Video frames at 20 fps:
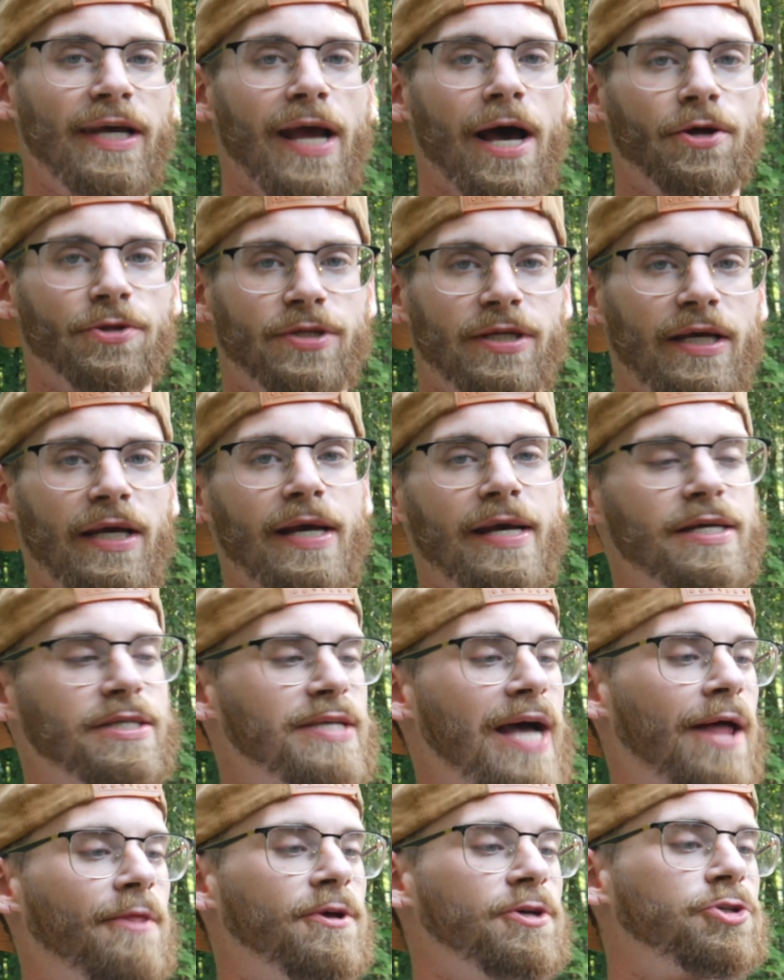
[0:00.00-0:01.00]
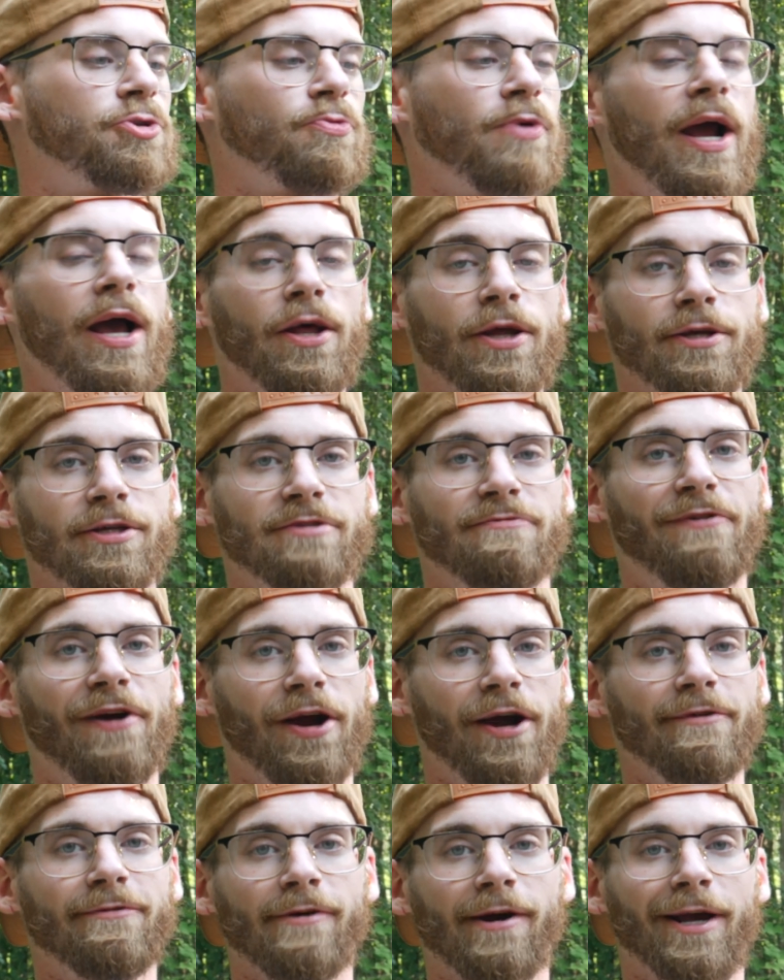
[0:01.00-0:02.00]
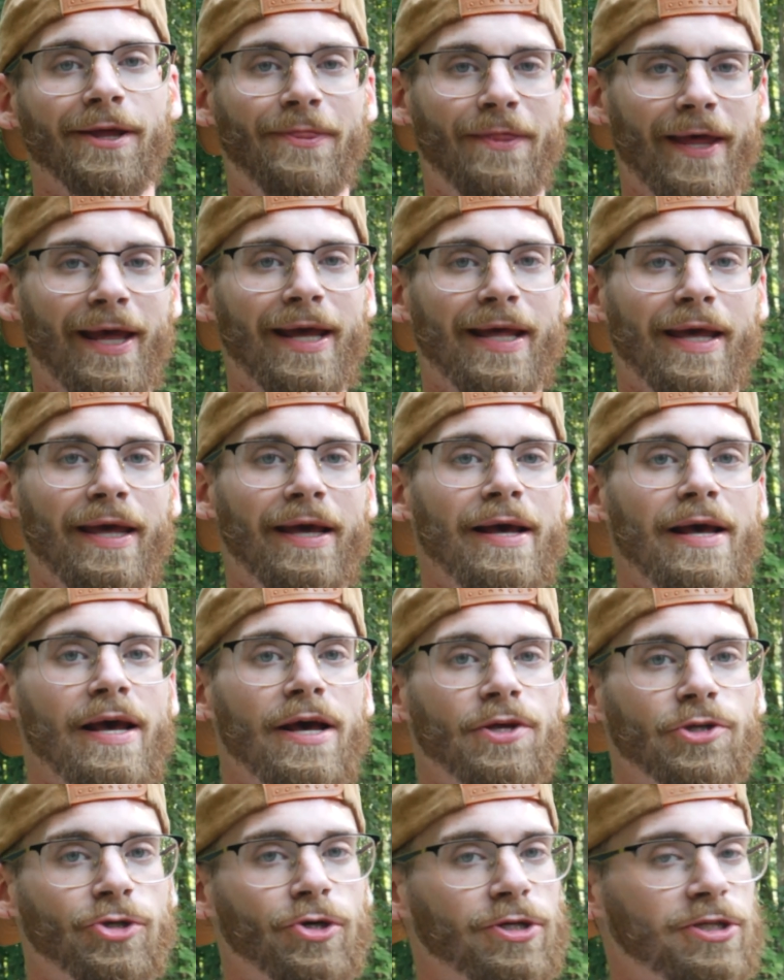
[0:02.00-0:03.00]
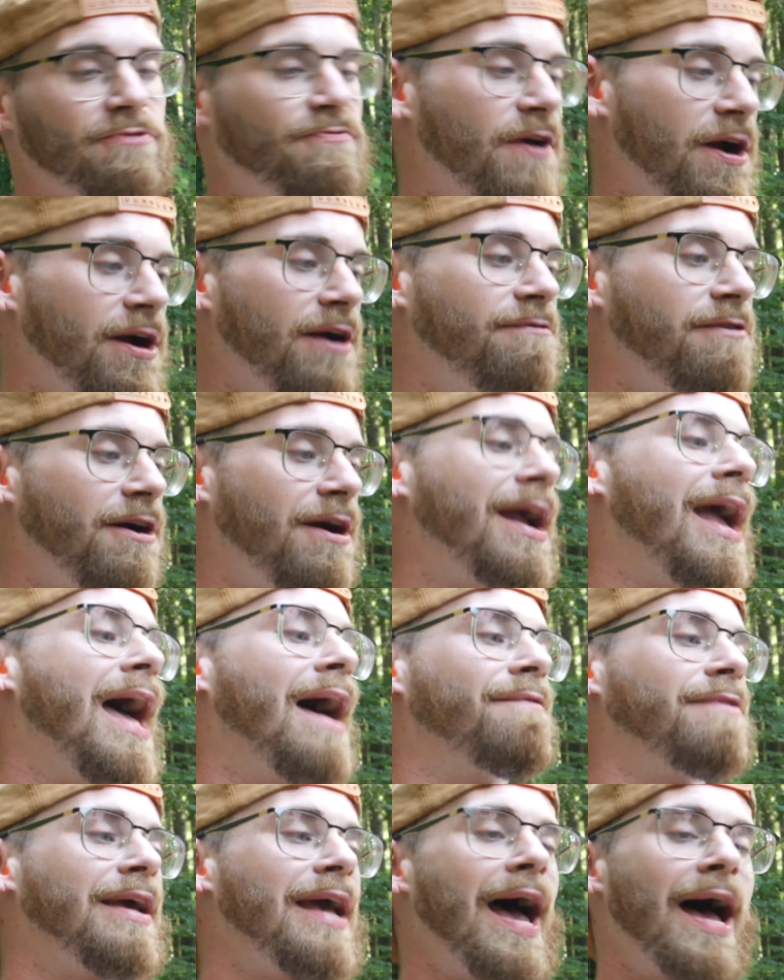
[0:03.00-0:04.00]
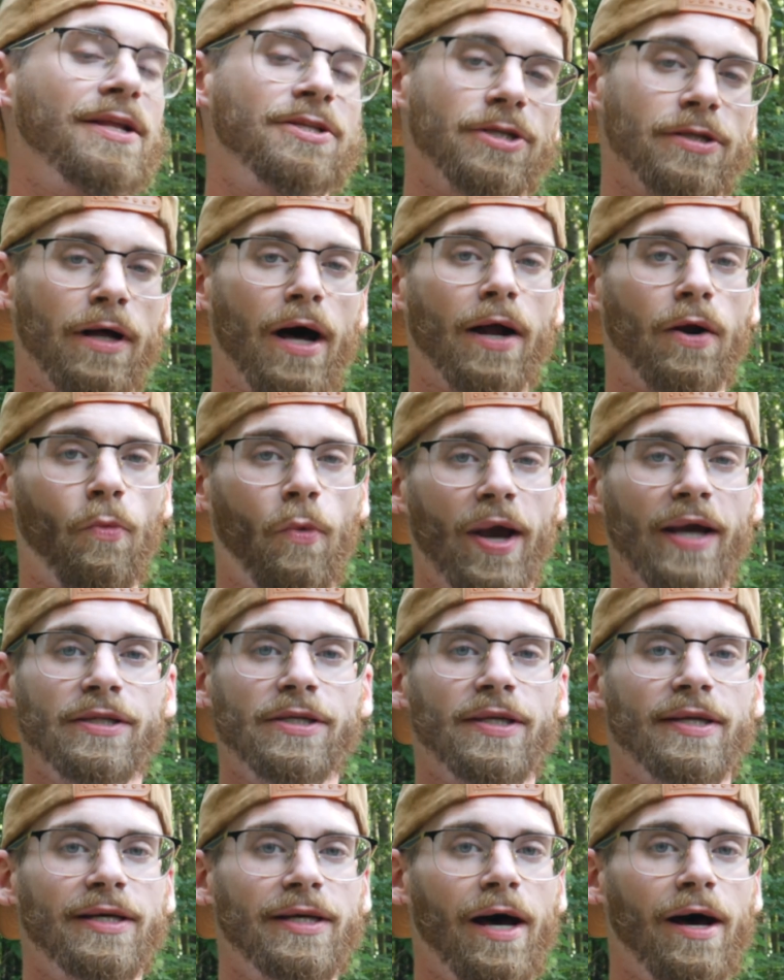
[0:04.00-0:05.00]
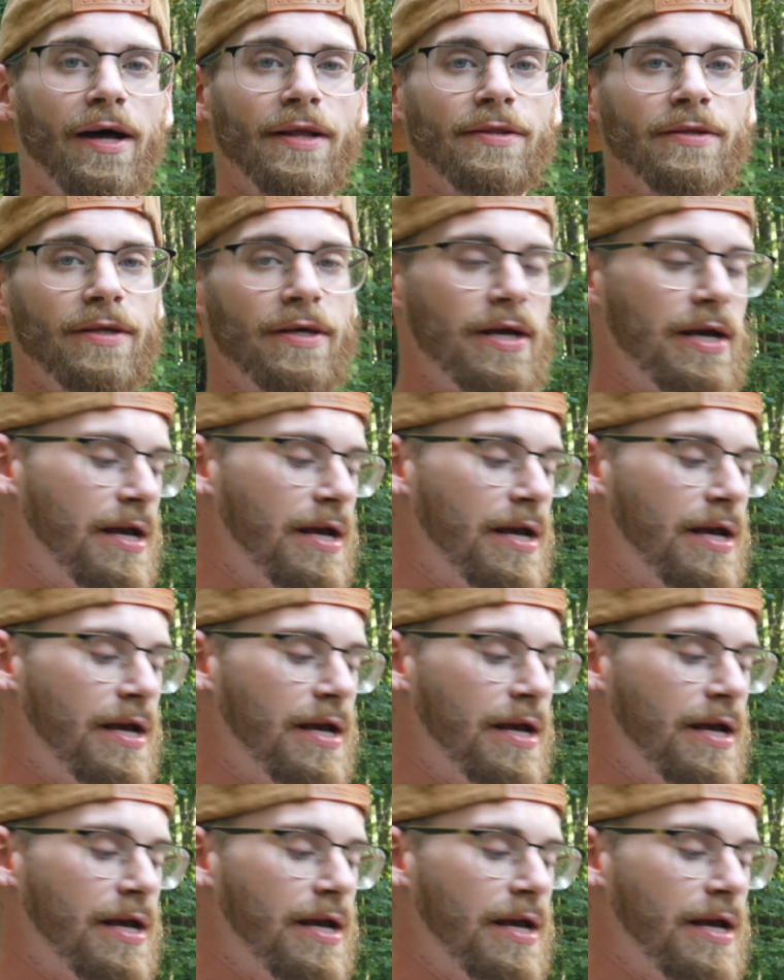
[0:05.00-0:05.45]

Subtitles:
LT is that this rail is very, very thick. So it's very, very heavy. It adds a lot of weight to the gun.